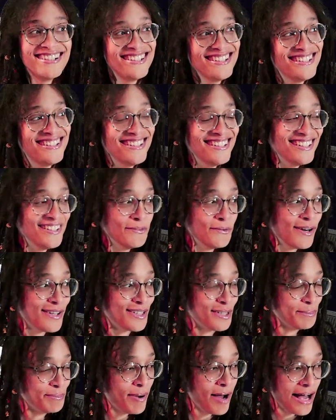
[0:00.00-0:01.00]
What
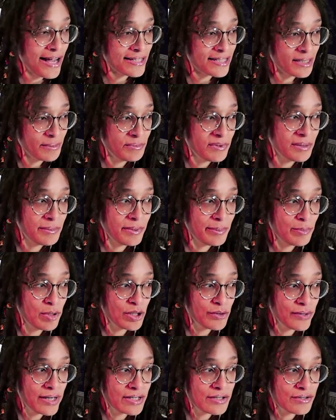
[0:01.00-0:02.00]
could possibly be more
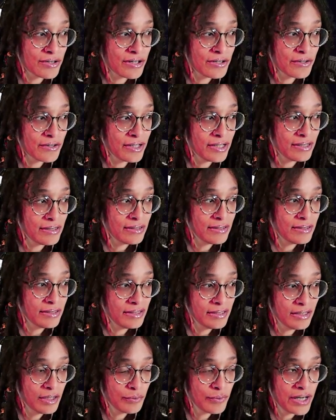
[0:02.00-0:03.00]
retro than
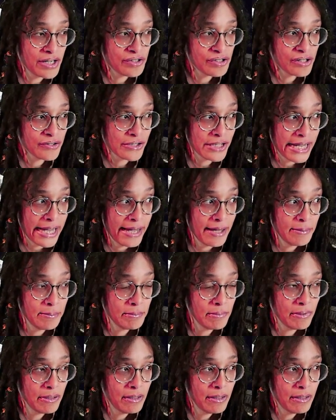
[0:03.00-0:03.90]
a retro game?